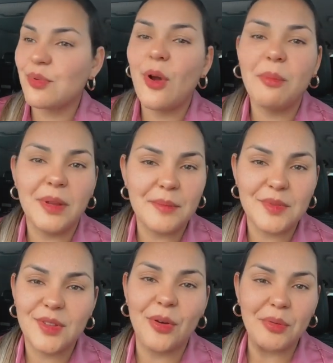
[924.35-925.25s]

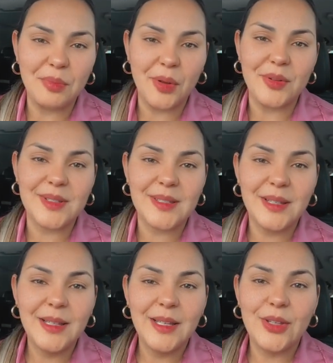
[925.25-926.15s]
problems on blondes,
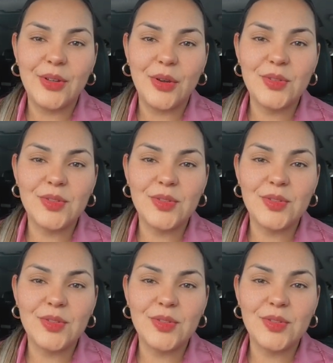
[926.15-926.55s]
you know.